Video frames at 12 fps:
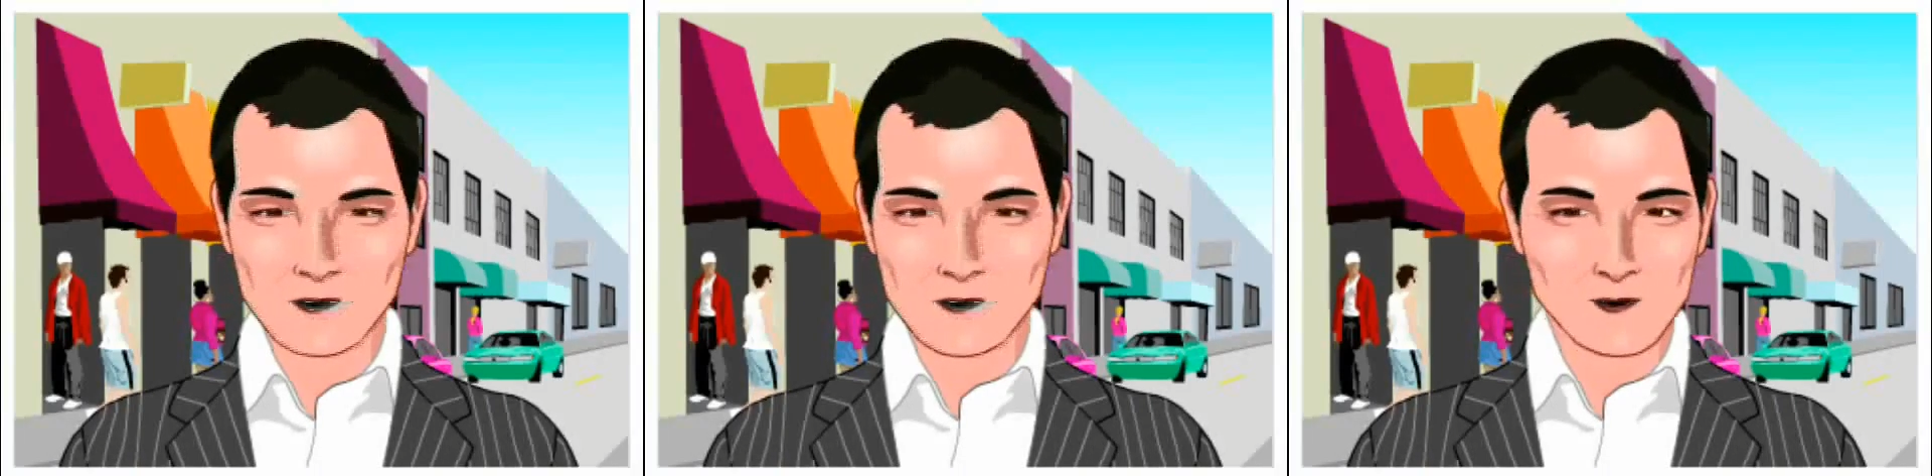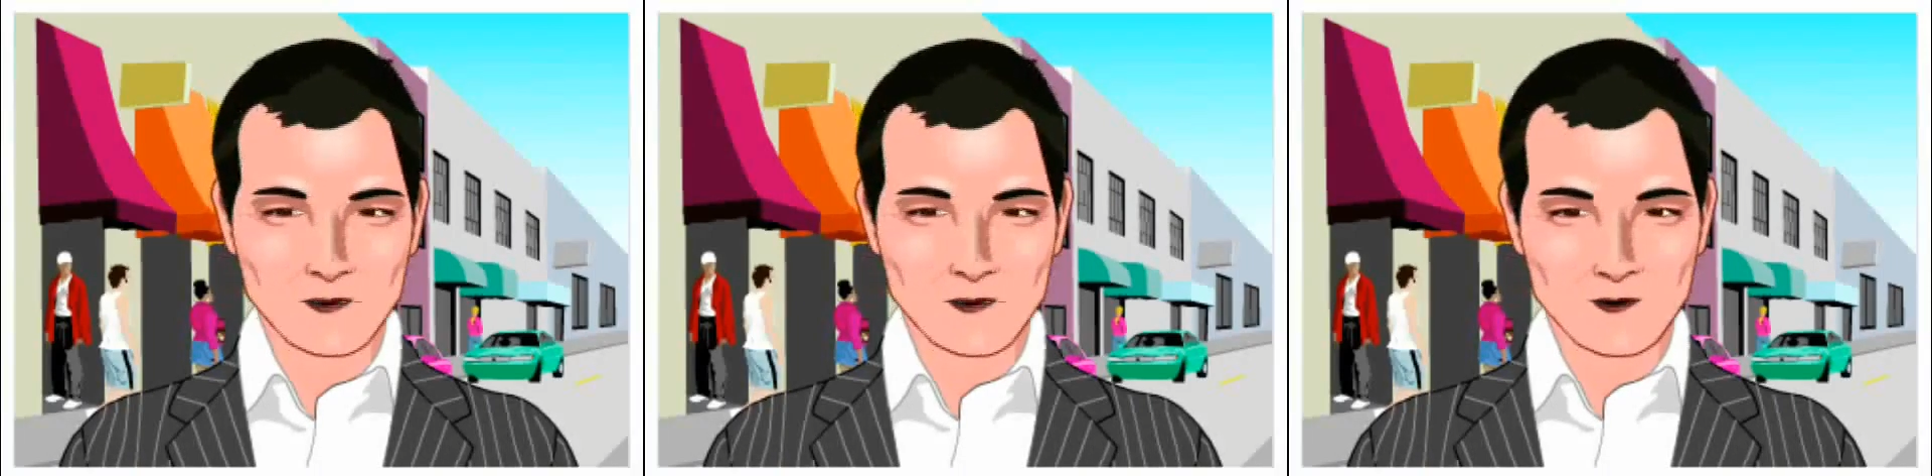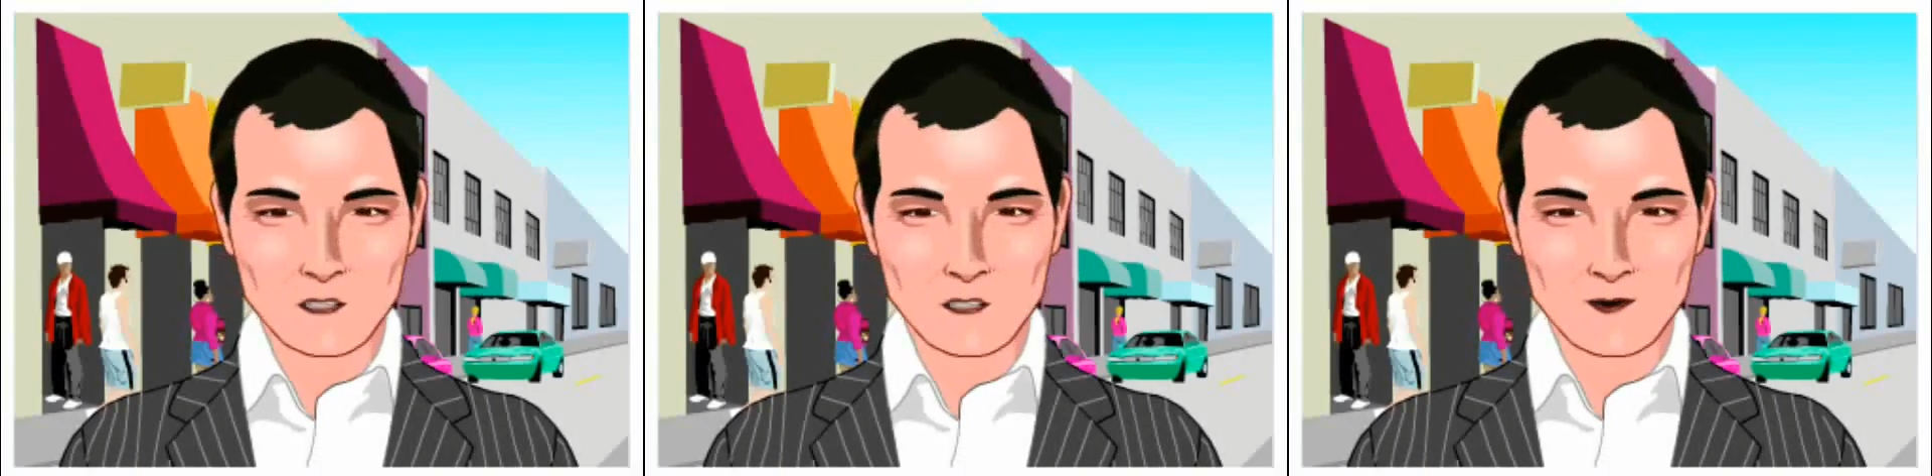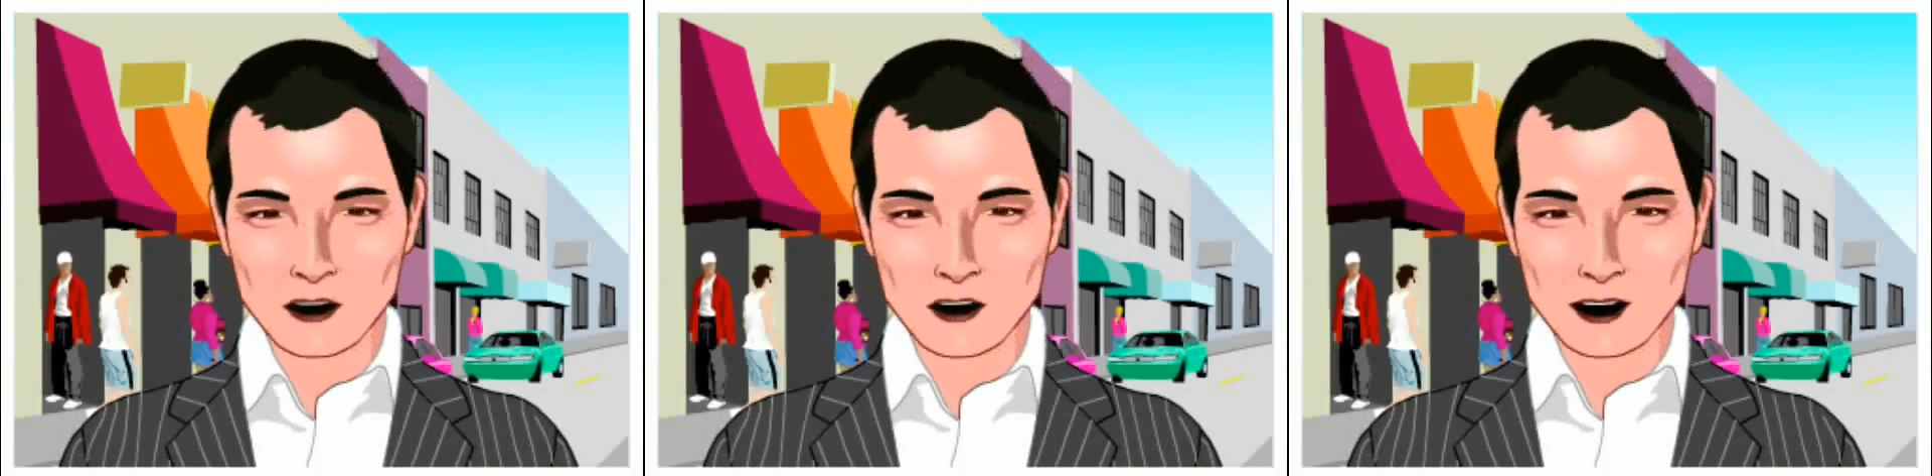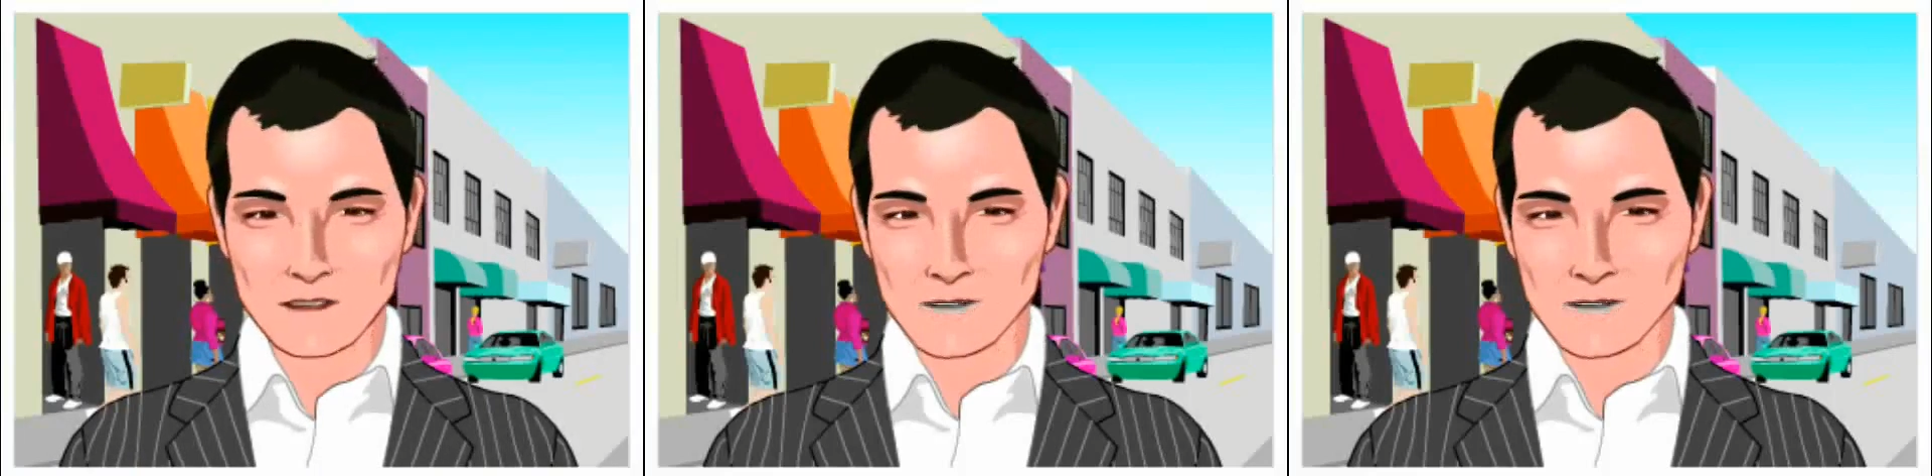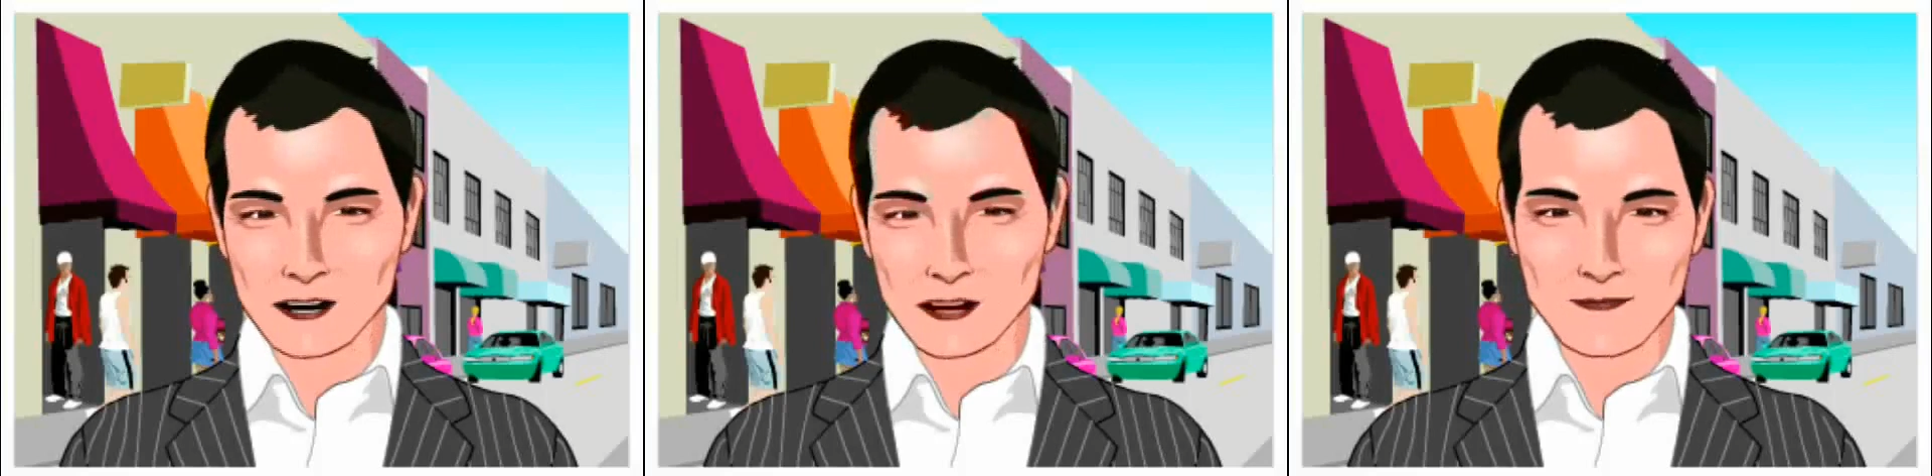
U-turns are permitted,